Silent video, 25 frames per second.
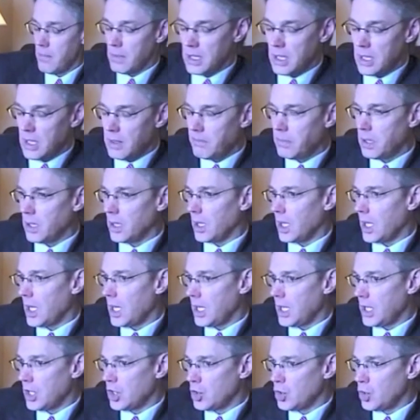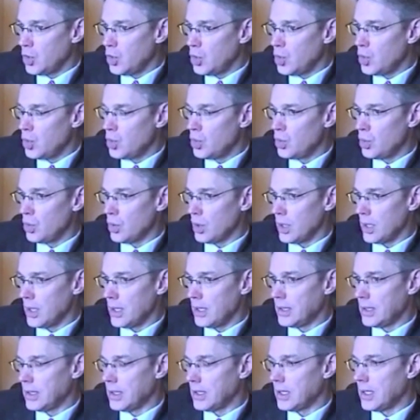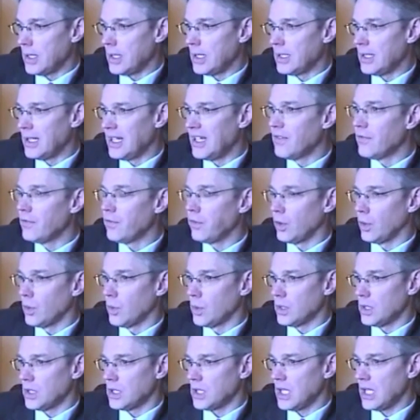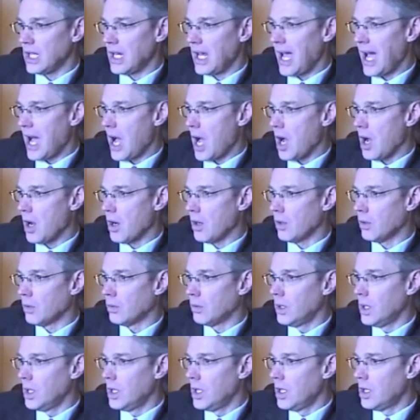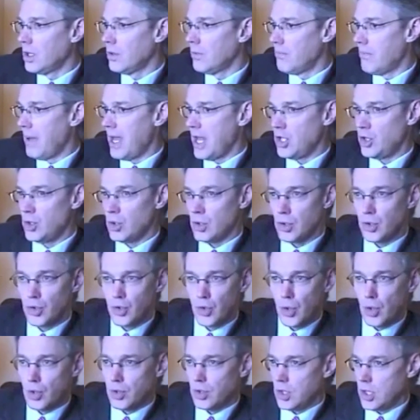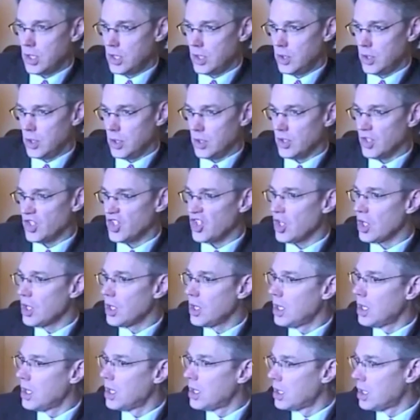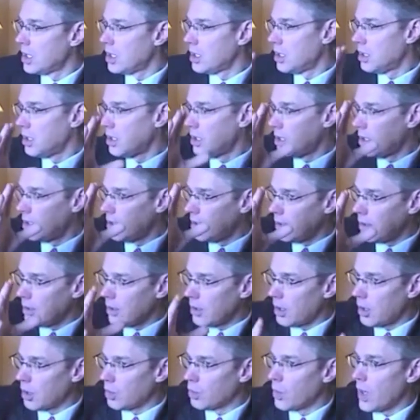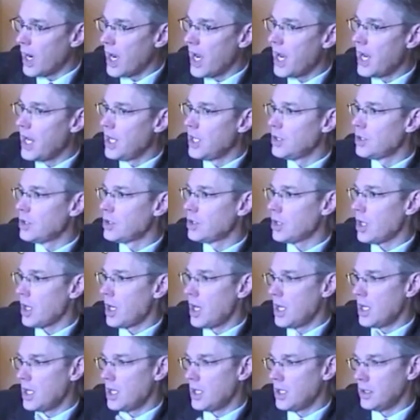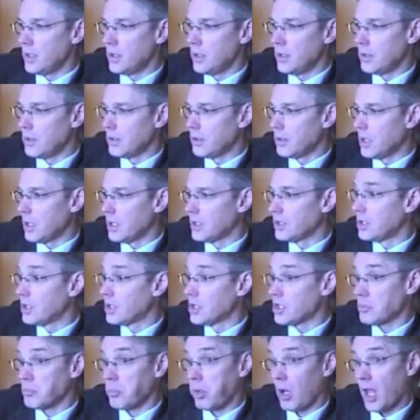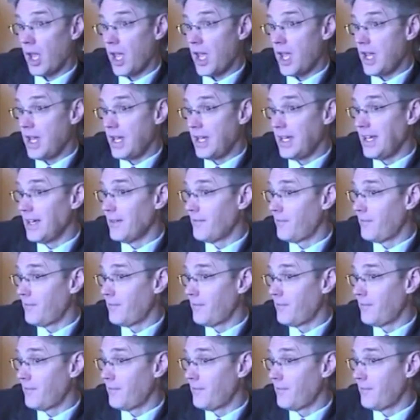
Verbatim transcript: They're manipulating and, use, and, and influencing how major search engines arrange and uh, display